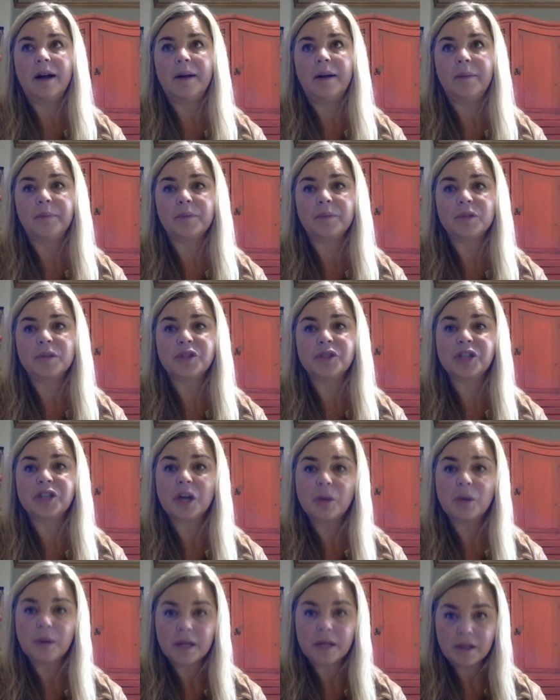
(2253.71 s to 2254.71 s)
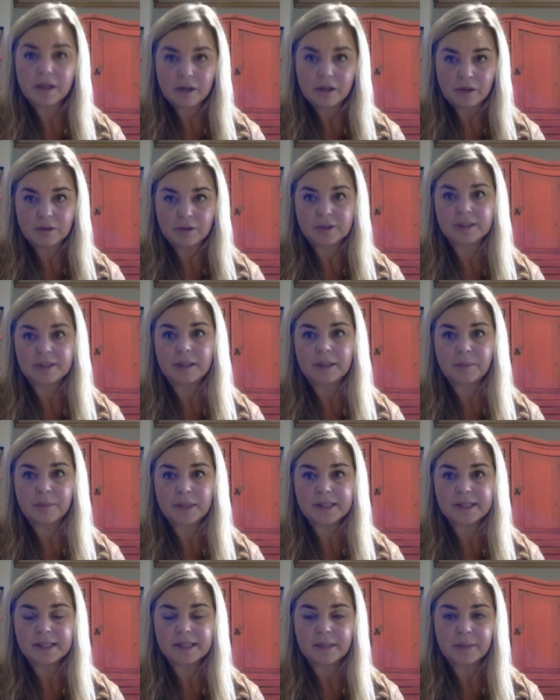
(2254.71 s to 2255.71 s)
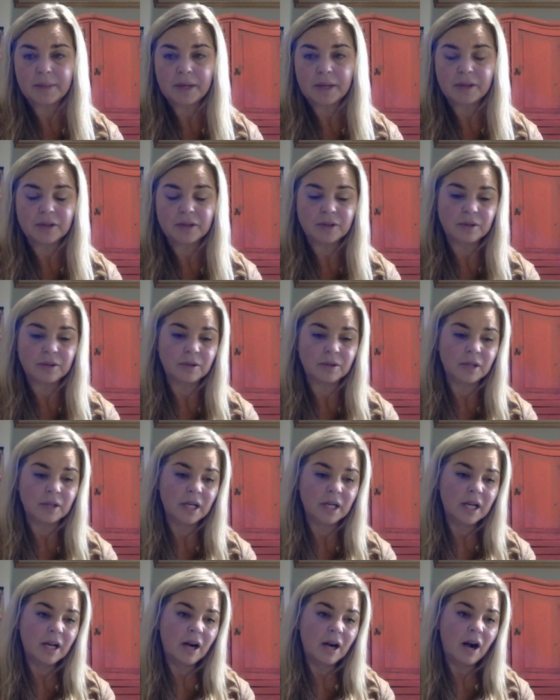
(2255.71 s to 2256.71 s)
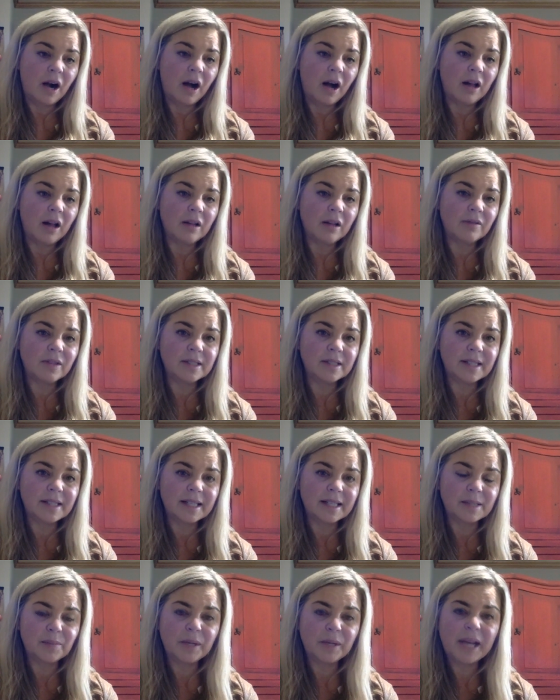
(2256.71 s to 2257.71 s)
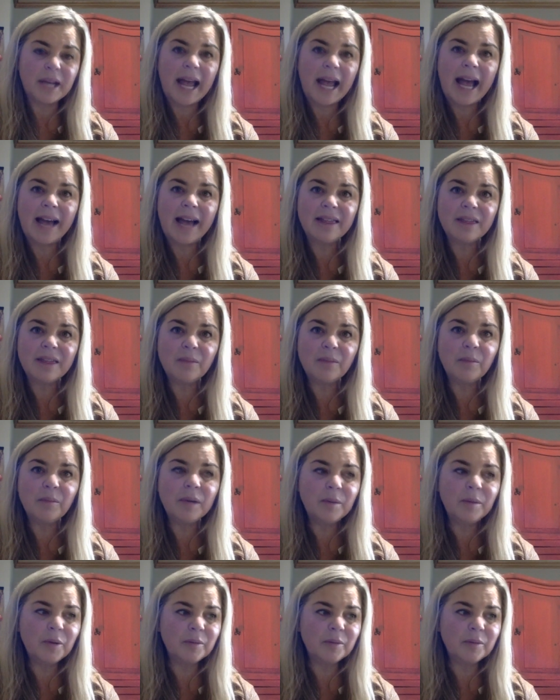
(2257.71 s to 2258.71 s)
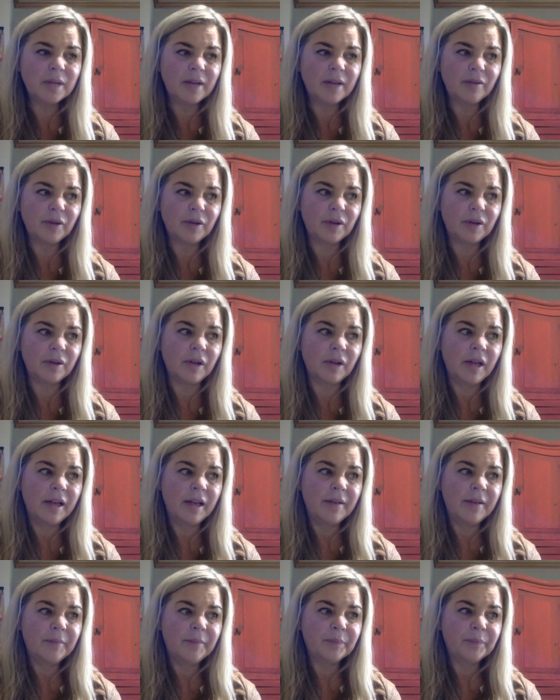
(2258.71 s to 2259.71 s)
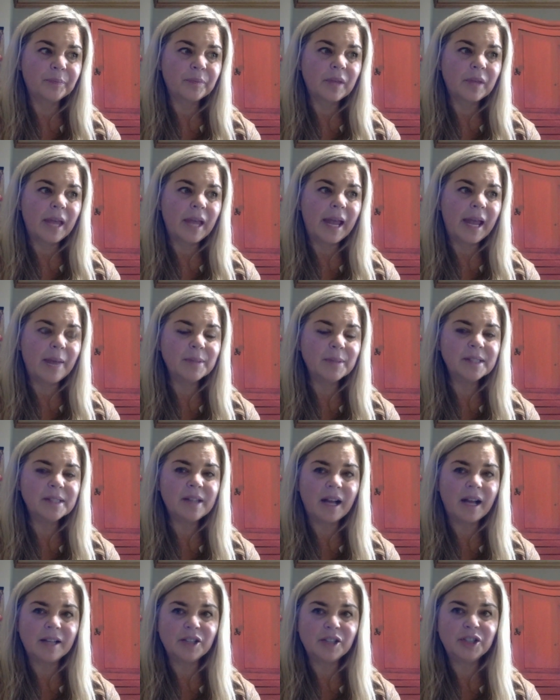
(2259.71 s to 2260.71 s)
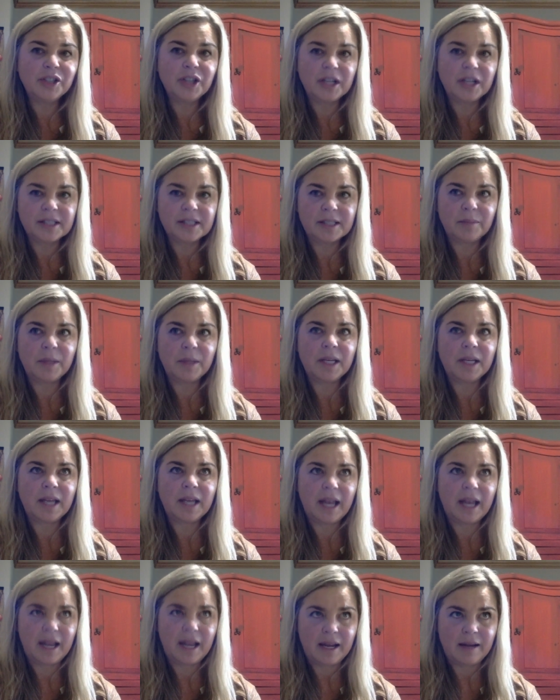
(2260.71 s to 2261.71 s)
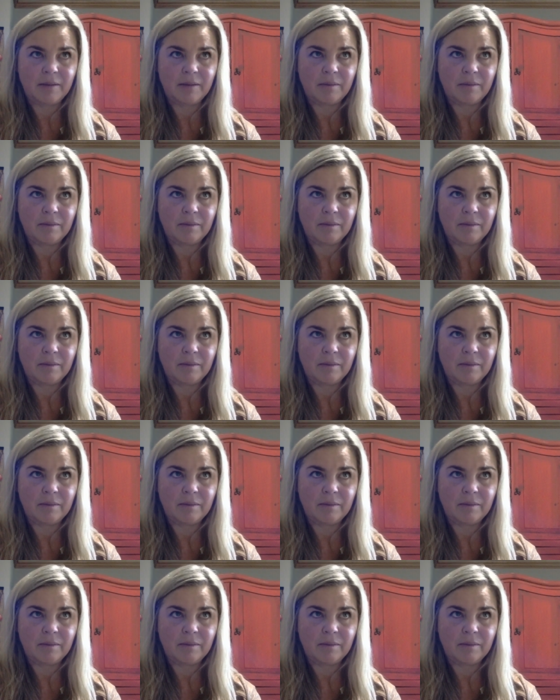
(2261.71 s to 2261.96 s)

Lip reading: showing you step-by-step how to do all of these things. But at the minimum level, Amazon just became